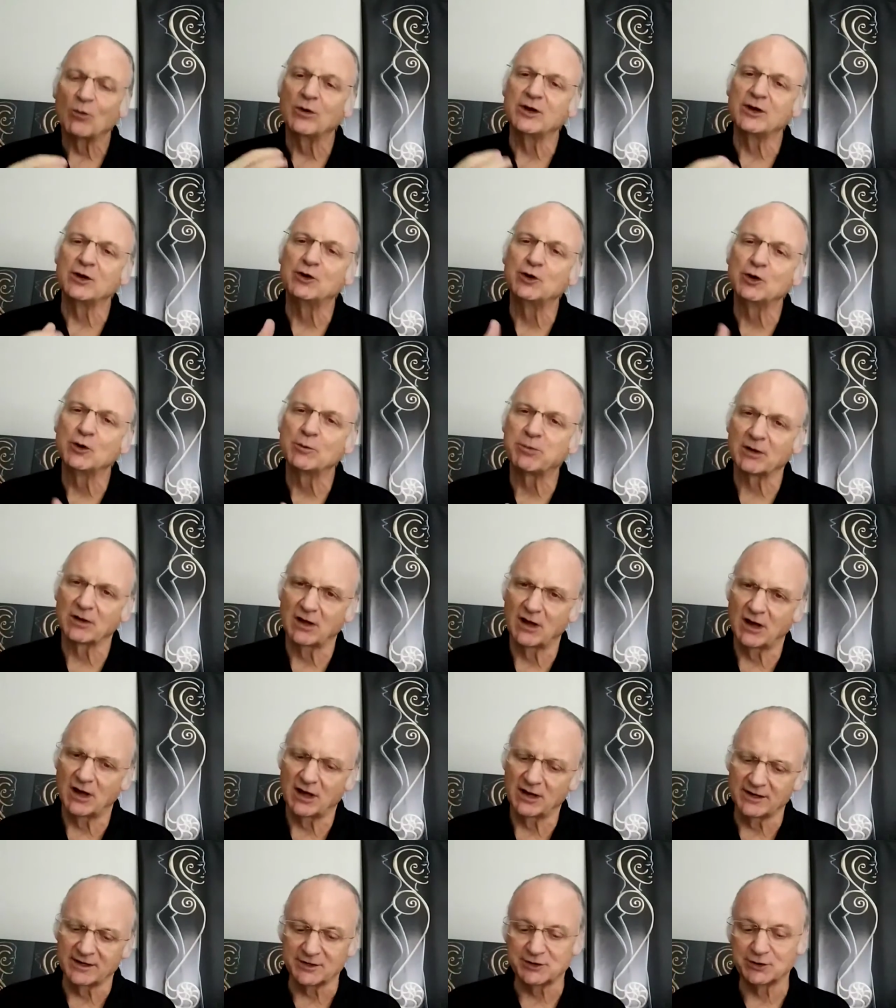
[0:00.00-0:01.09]
When you do
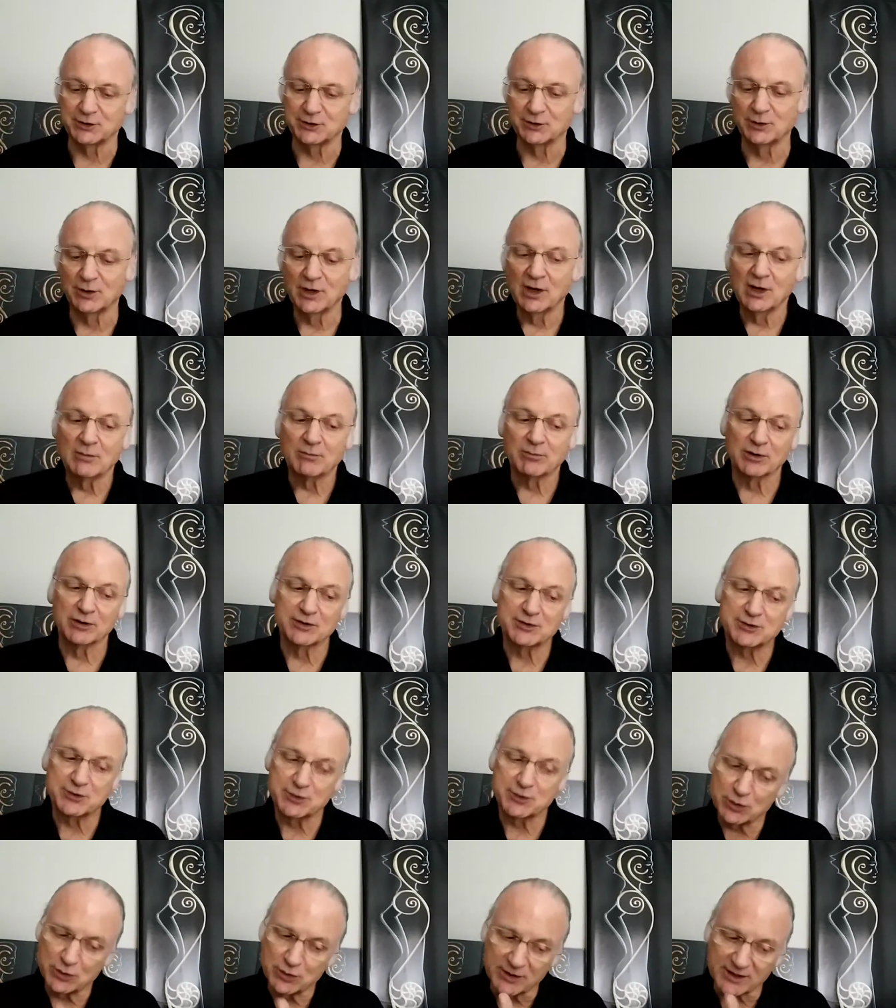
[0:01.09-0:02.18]
Pilates, you
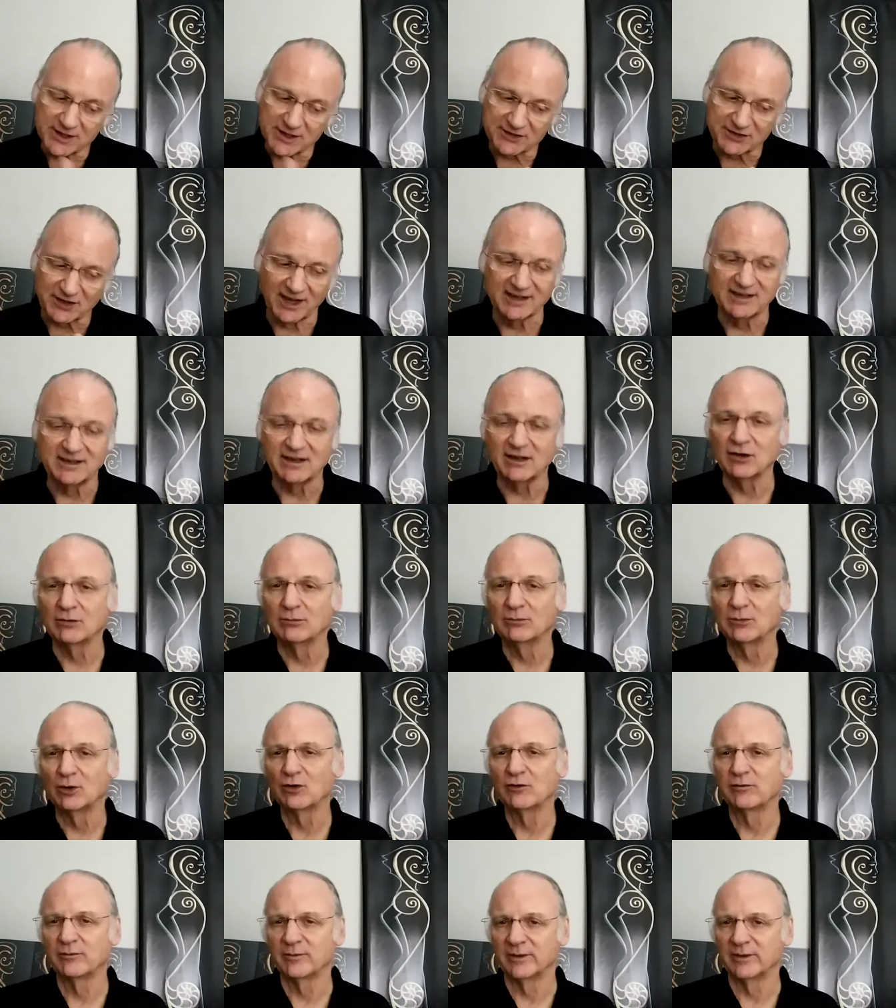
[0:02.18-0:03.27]
pursue this ideal
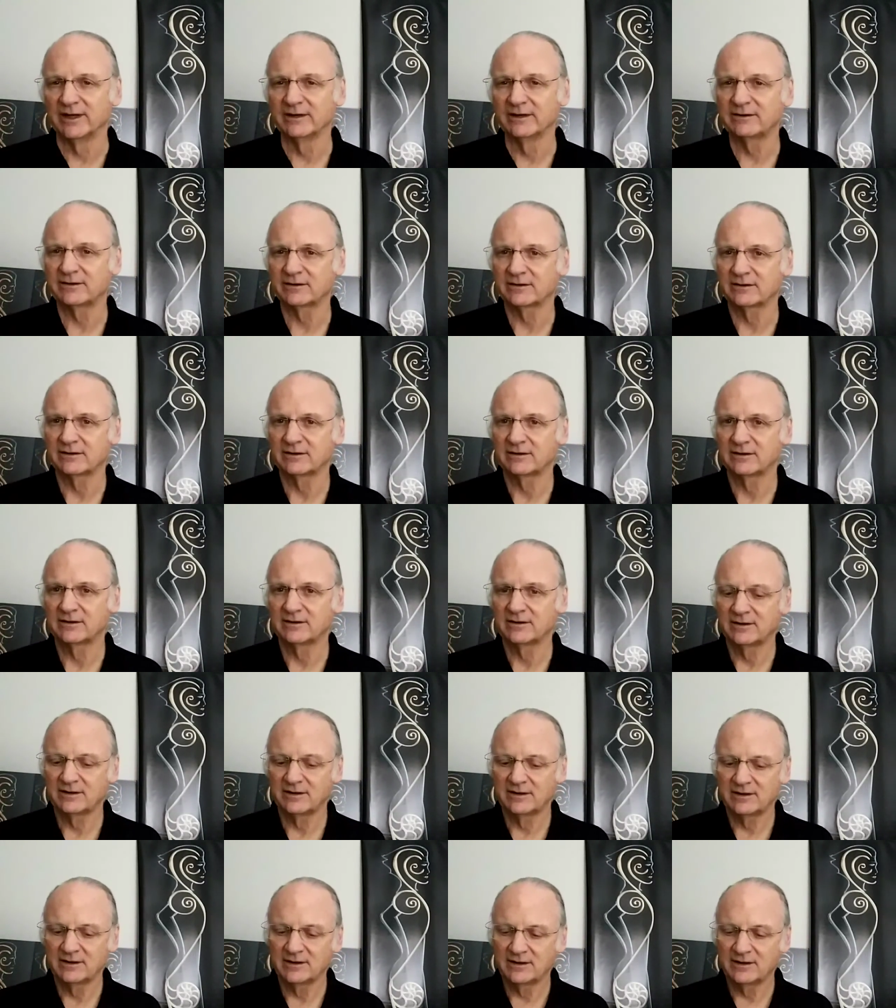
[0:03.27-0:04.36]
movement,
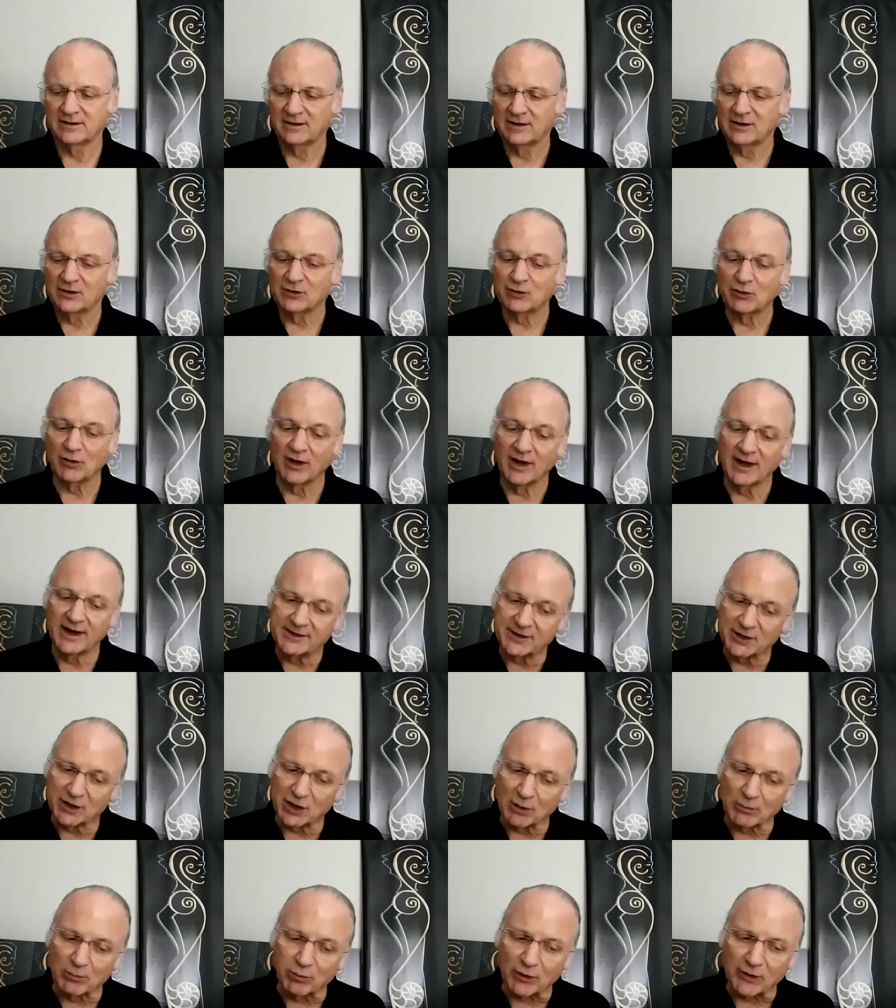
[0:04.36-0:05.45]
trying
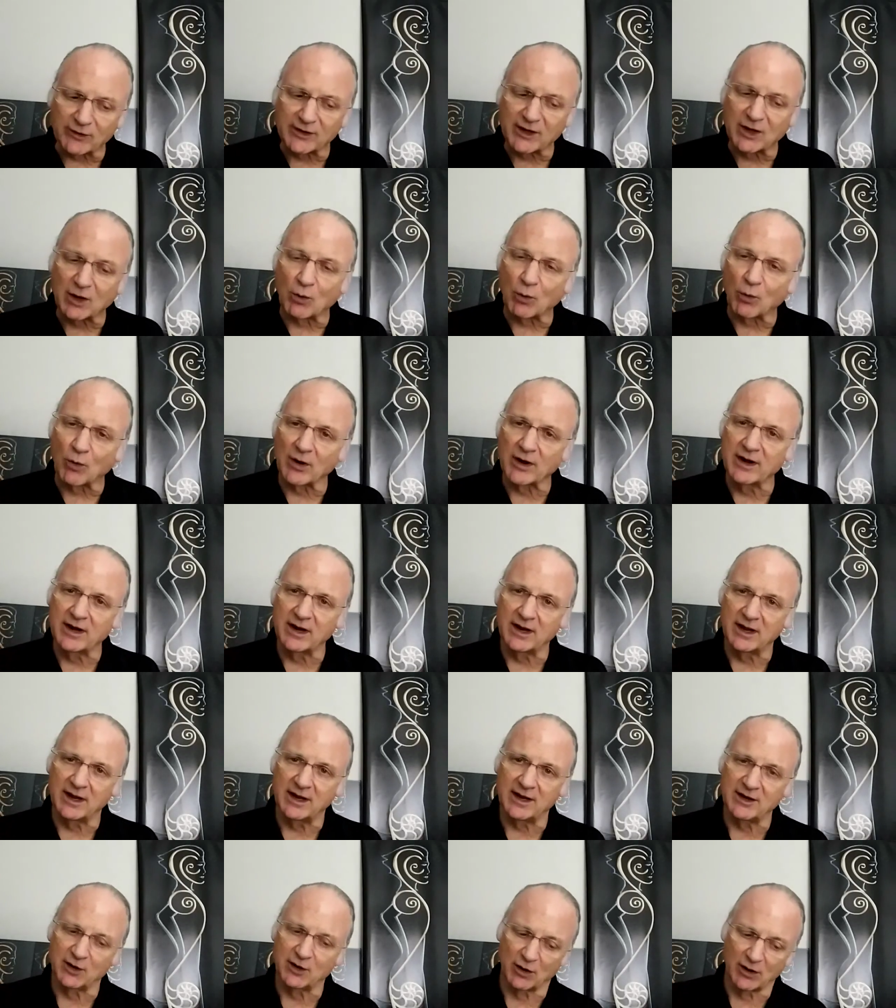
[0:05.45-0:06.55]
to completely
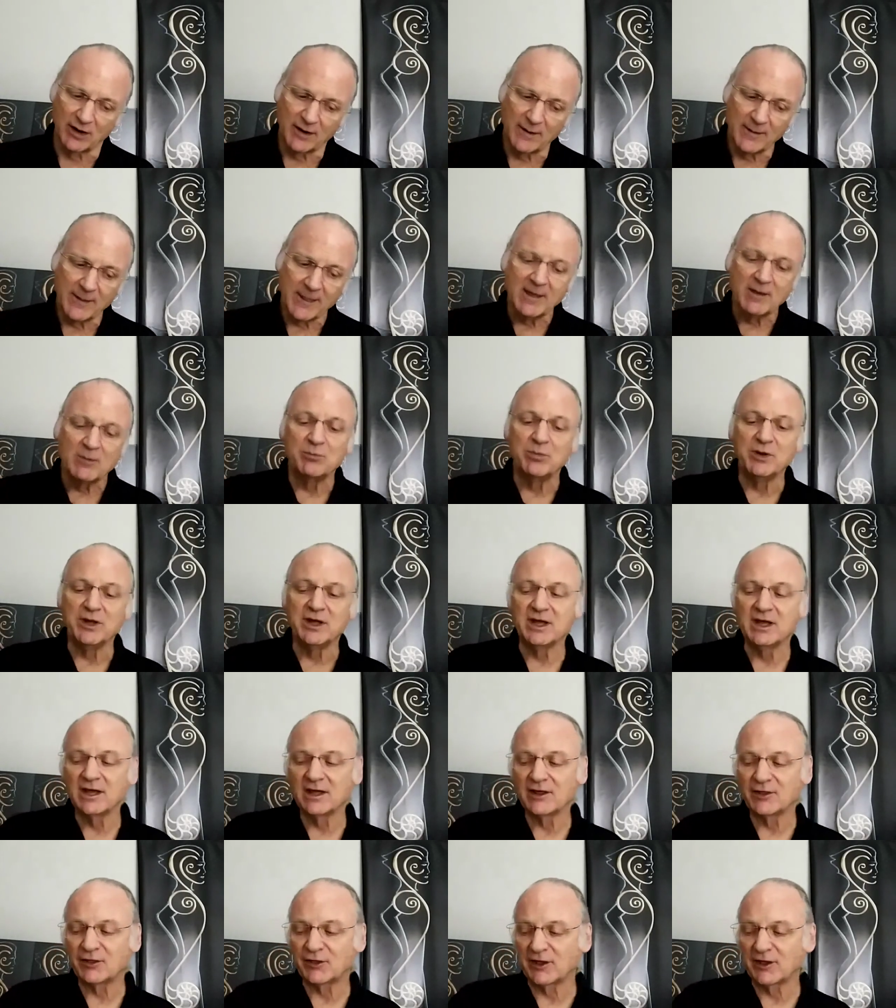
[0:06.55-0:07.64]
coordinate your
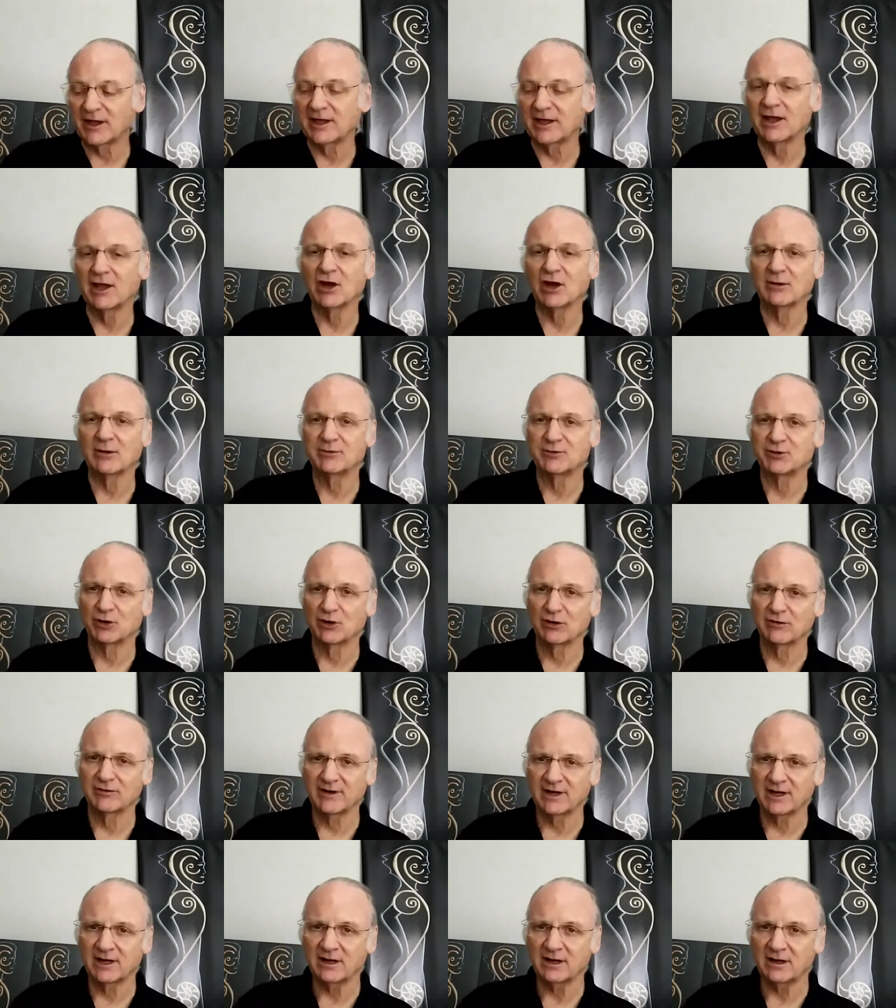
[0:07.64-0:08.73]
being, thinking, and
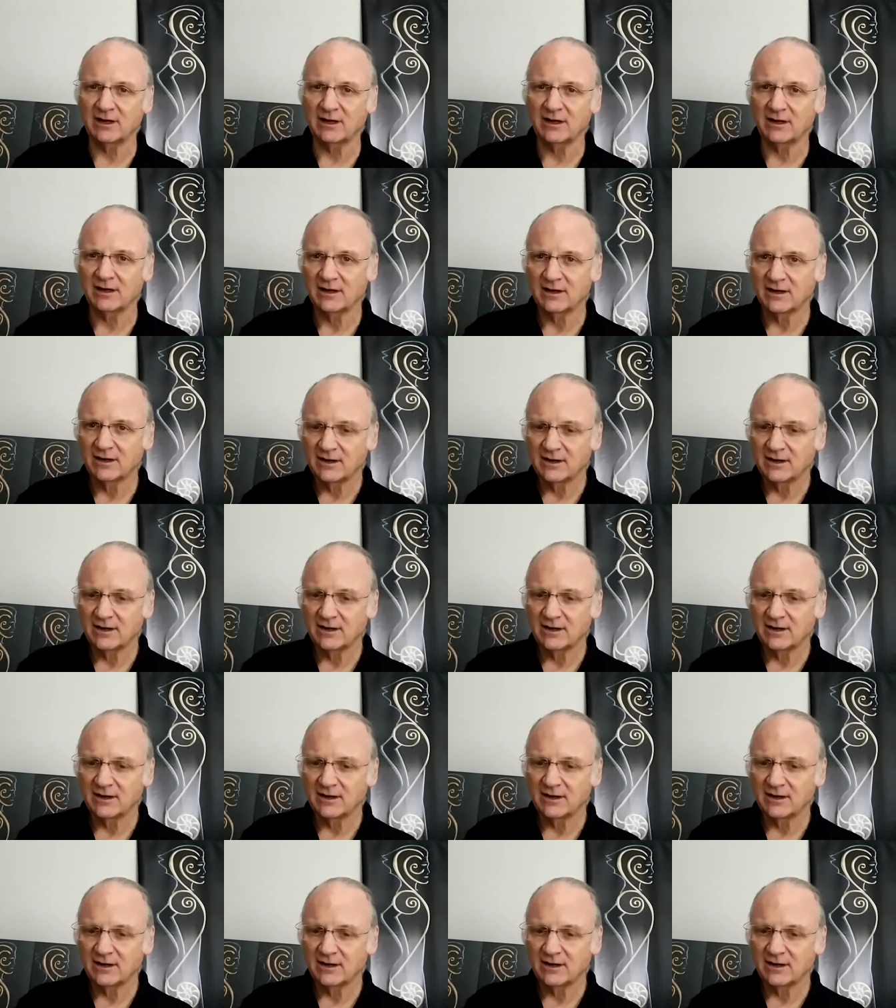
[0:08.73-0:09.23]
observing.